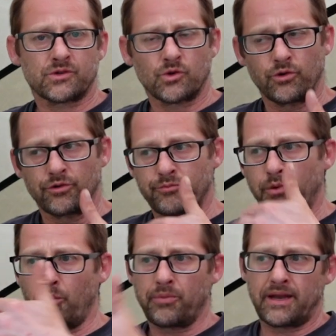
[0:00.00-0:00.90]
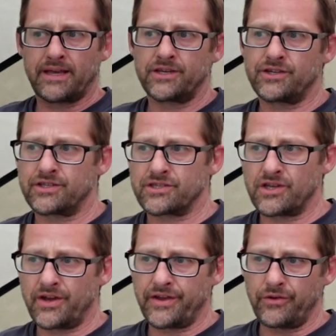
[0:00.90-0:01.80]
sort of population
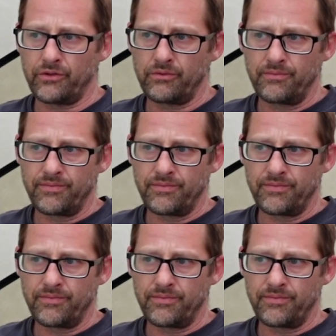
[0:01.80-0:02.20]
cycle.